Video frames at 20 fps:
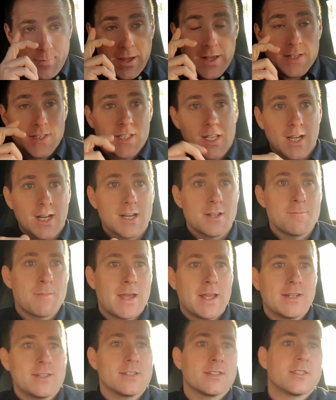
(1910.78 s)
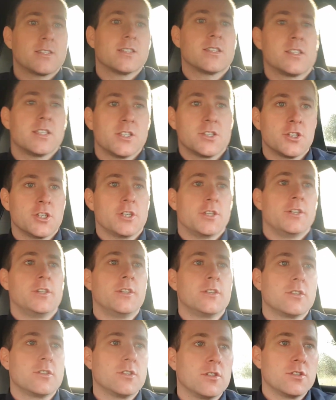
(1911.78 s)
basically made the
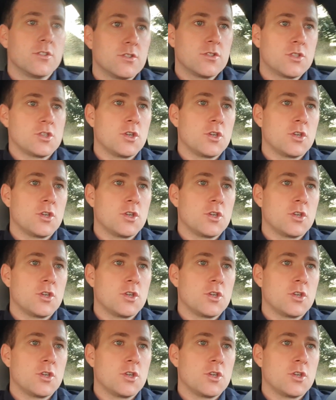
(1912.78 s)
decision